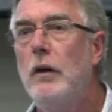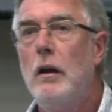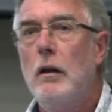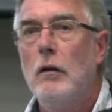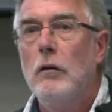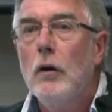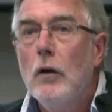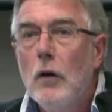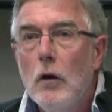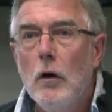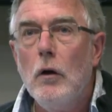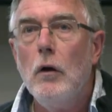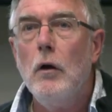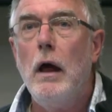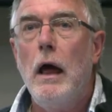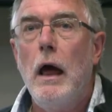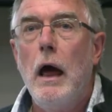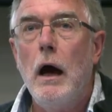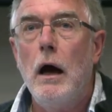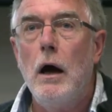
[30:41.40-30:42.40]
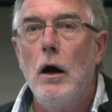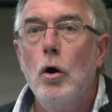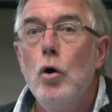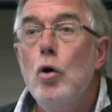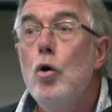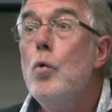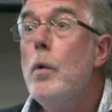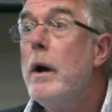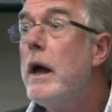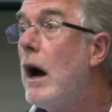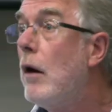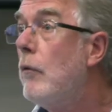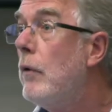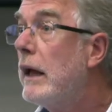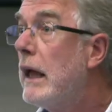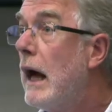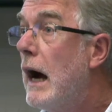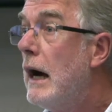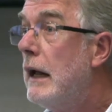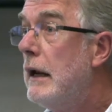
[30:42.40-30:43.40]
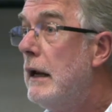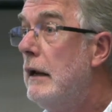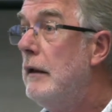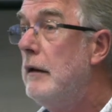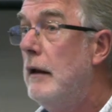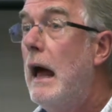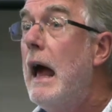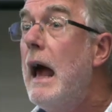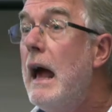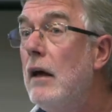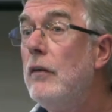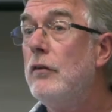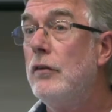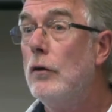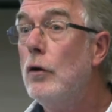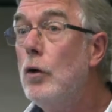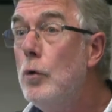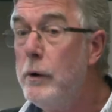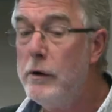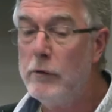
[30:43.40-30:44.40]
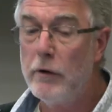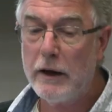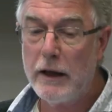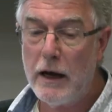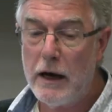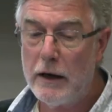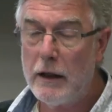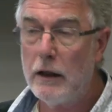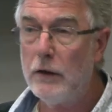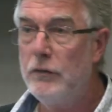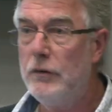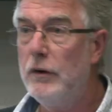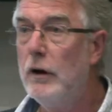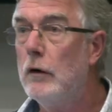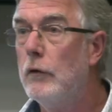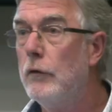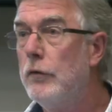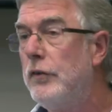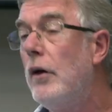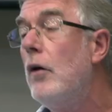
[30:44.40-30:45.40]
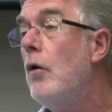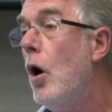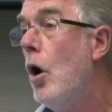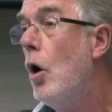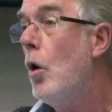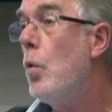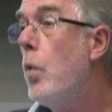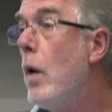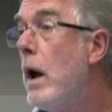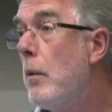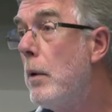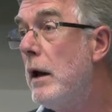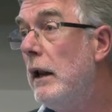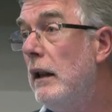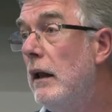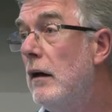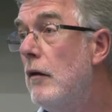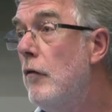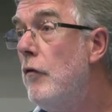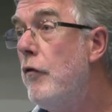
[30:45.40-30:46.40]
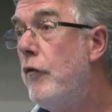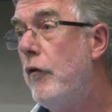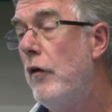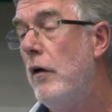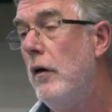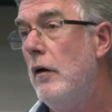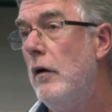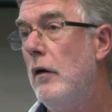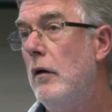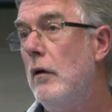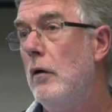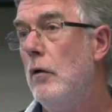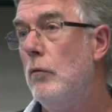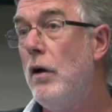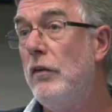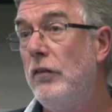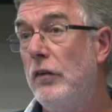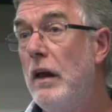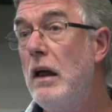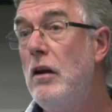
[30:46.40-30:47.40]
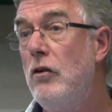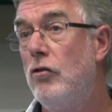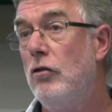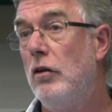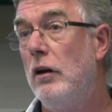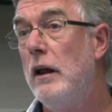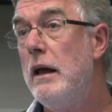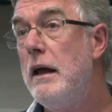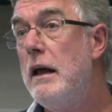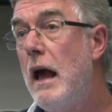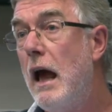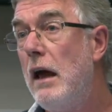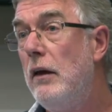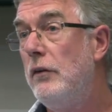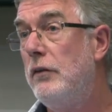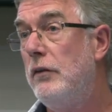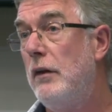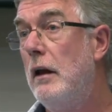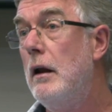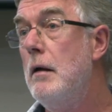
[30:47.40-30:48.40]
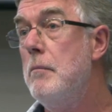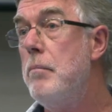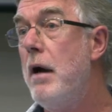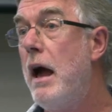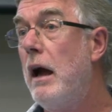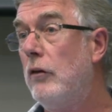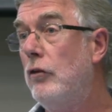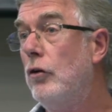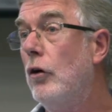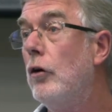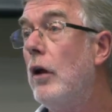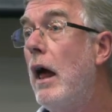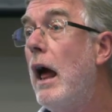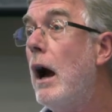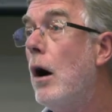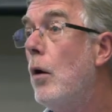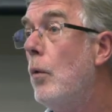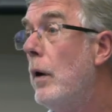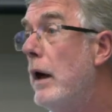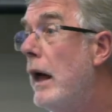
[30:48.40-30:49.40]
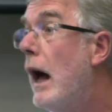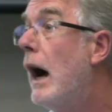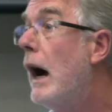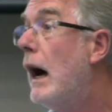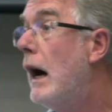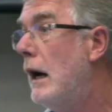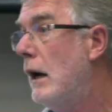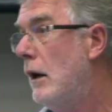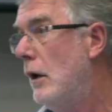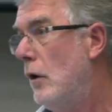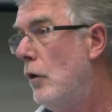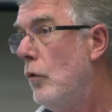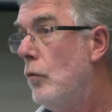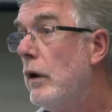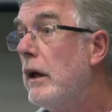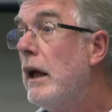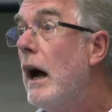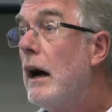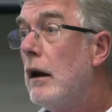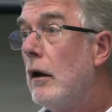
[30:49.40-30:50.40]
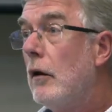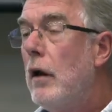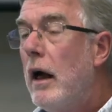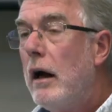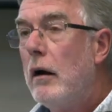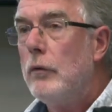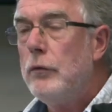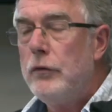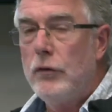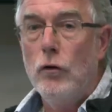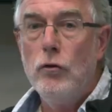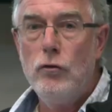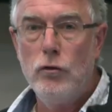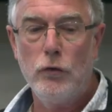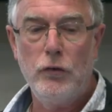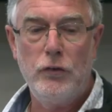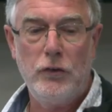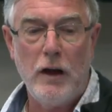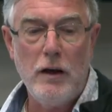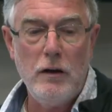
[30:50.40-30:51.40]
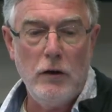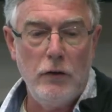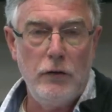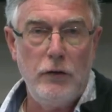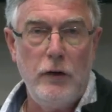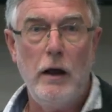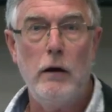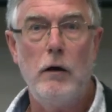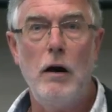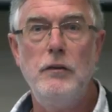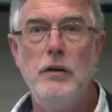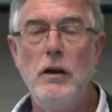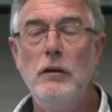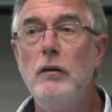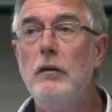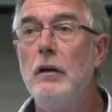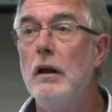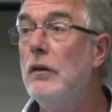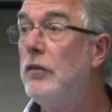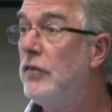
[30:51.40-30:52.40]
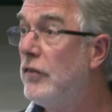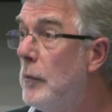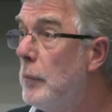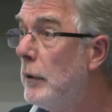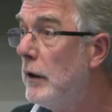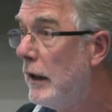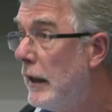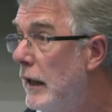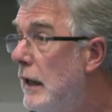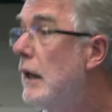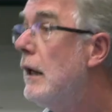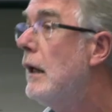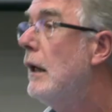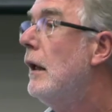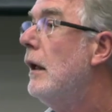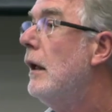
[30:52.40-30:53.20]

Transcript: and who we are regarded as and who we regard ourselves. So where we live residentially has an impact on how we are regarded, our social status and our identity. Similarly,